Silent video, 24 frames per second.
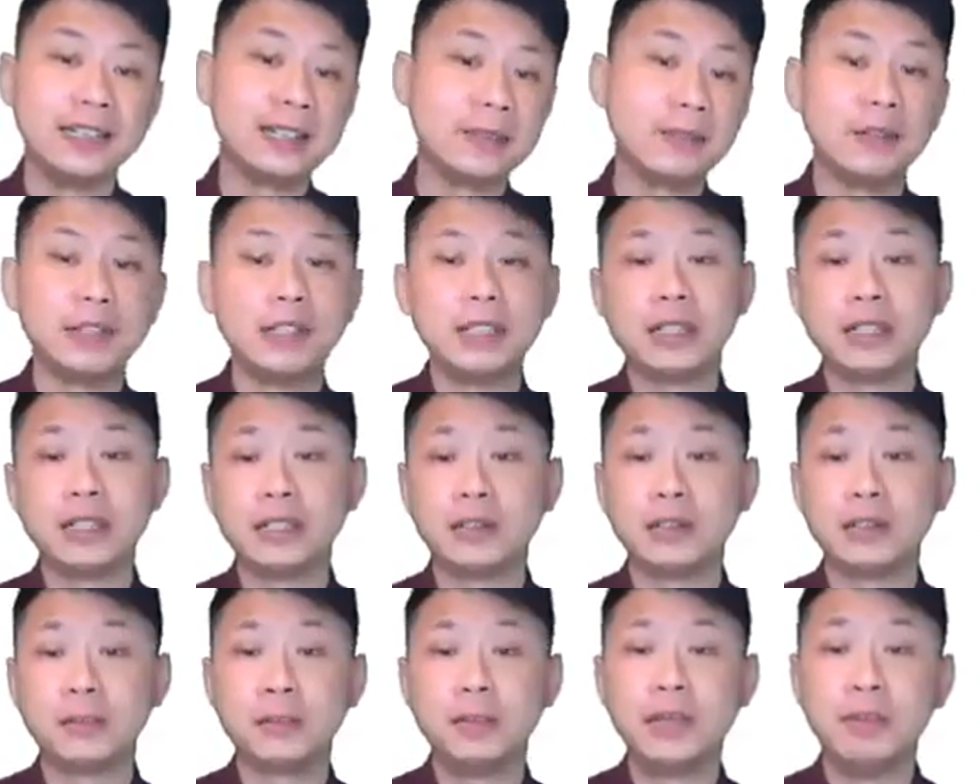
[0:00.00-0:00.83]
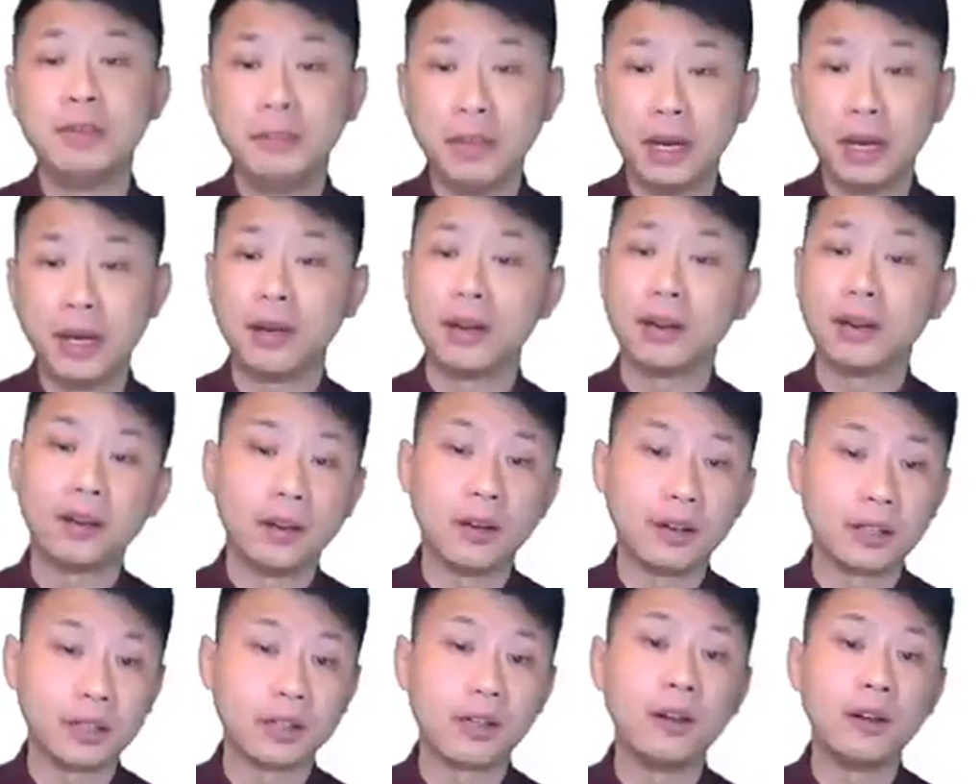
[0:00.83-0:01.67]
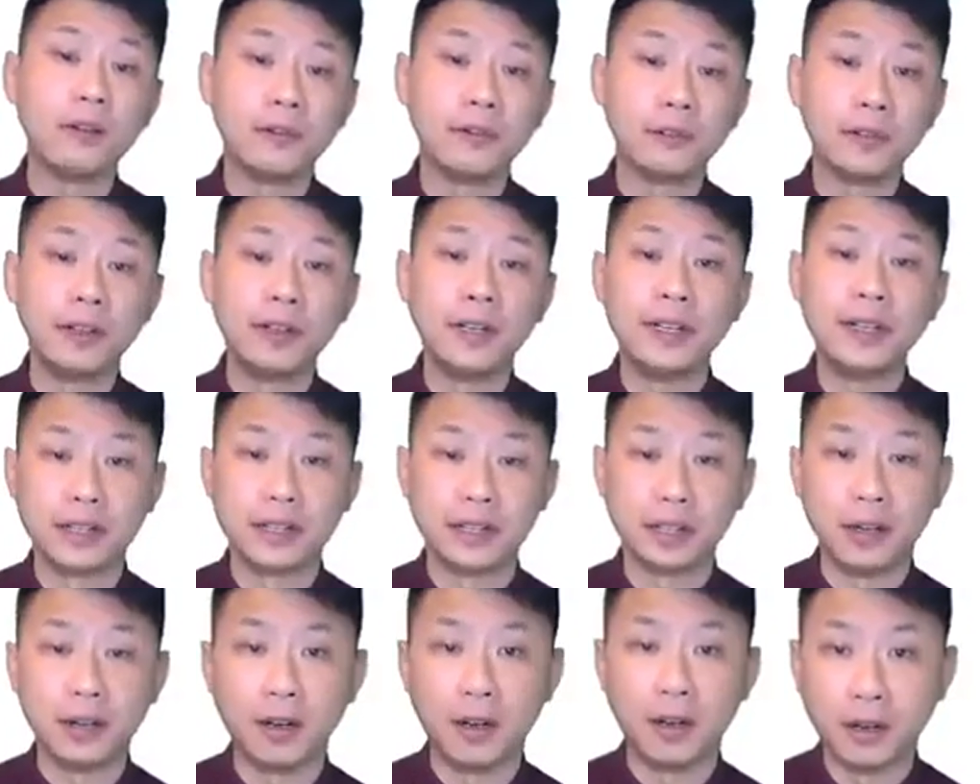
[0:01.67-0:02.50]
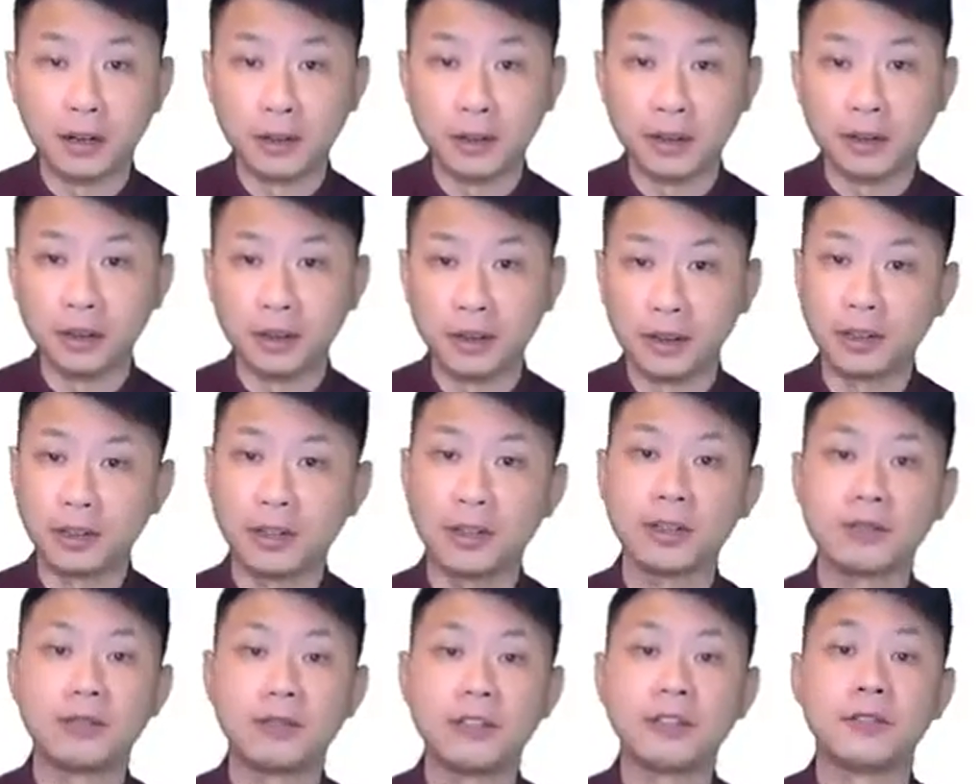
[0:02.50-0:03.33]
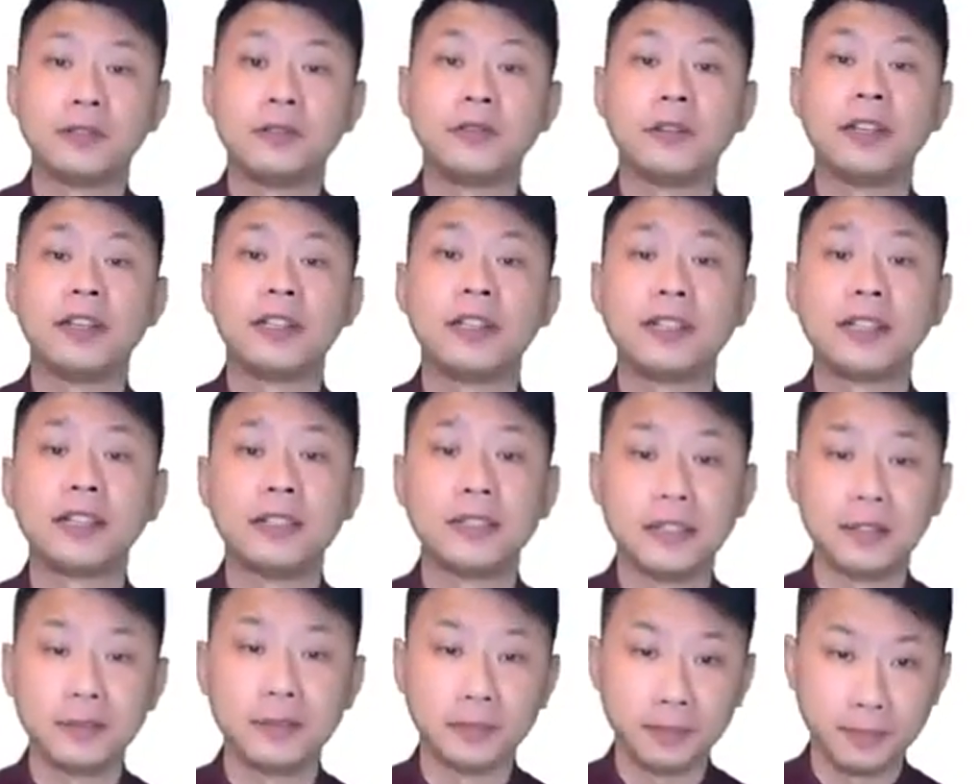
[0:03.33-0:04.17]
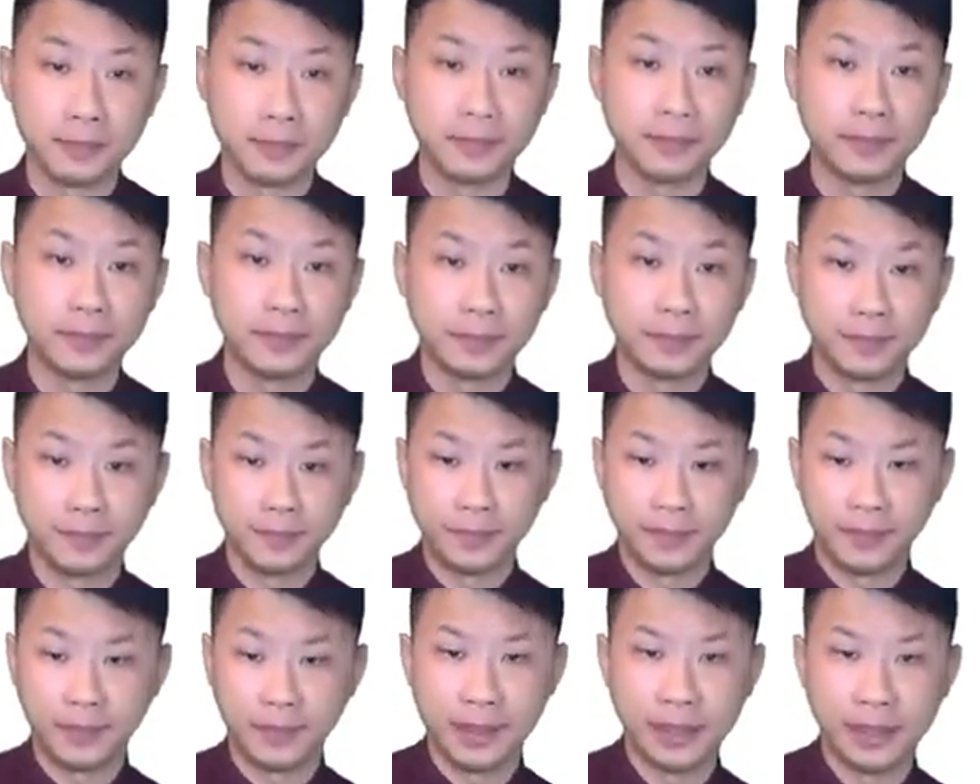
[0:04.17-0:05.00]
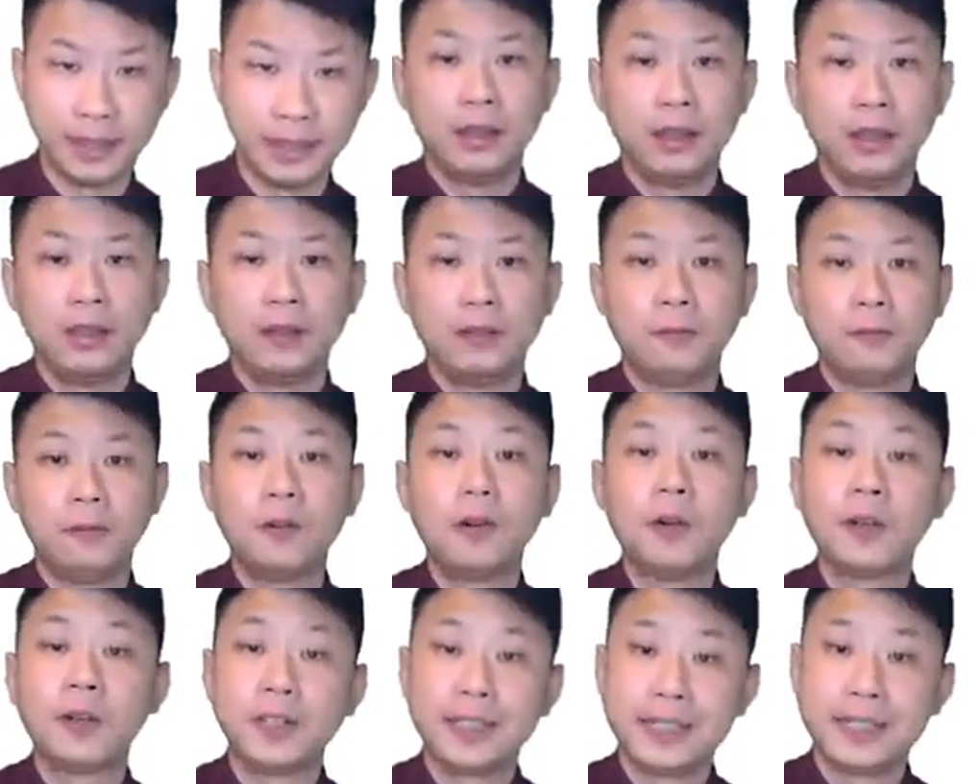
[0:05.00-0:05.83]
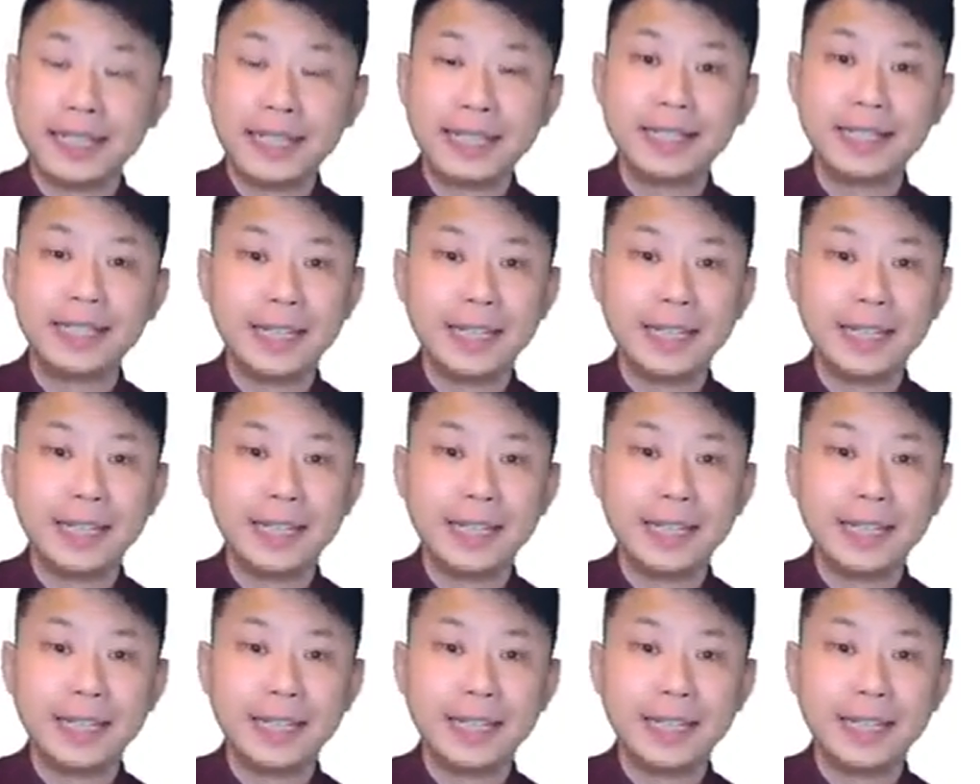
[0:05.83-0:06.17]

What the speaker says: Someone is going to prepare course offerings on the course registration system. For the second